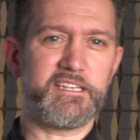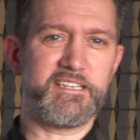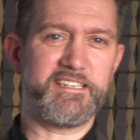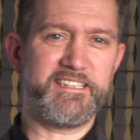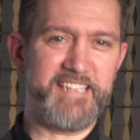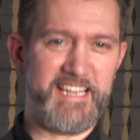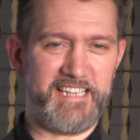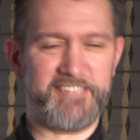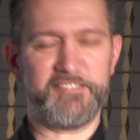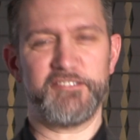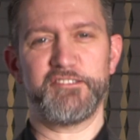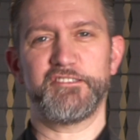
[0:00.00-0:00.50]

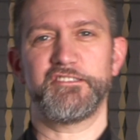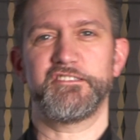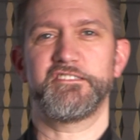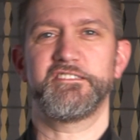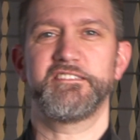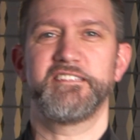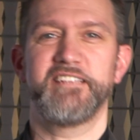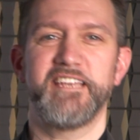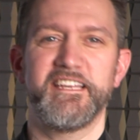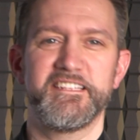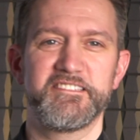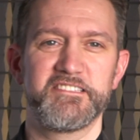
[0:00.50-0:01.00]
Yes,
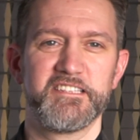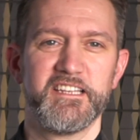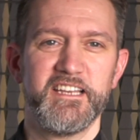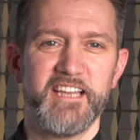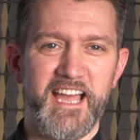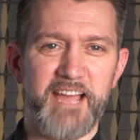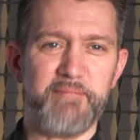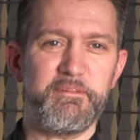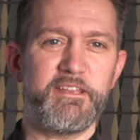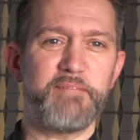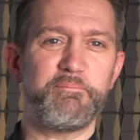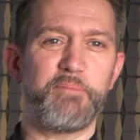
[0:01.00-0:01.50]
yes.
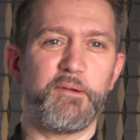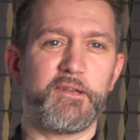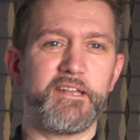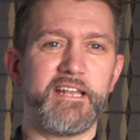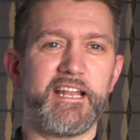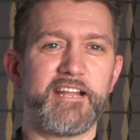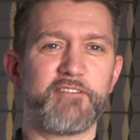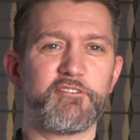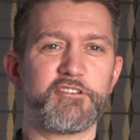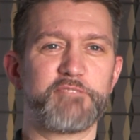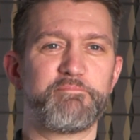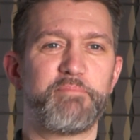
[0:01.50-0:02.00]
How many body
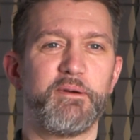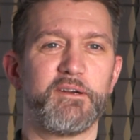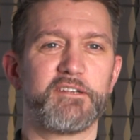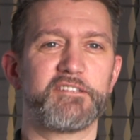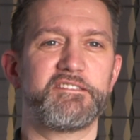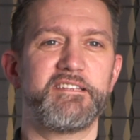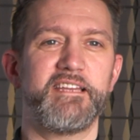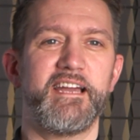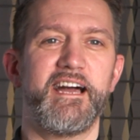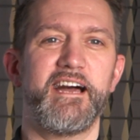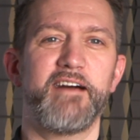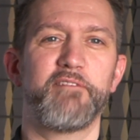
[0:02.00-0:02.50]
language books
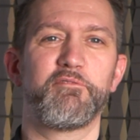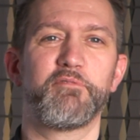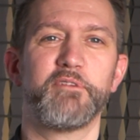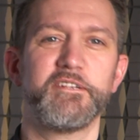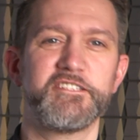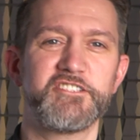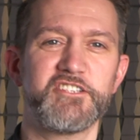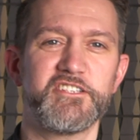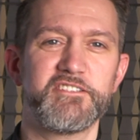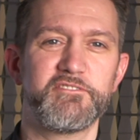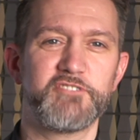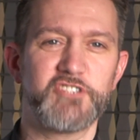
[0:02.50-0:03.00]
do you have, Richard?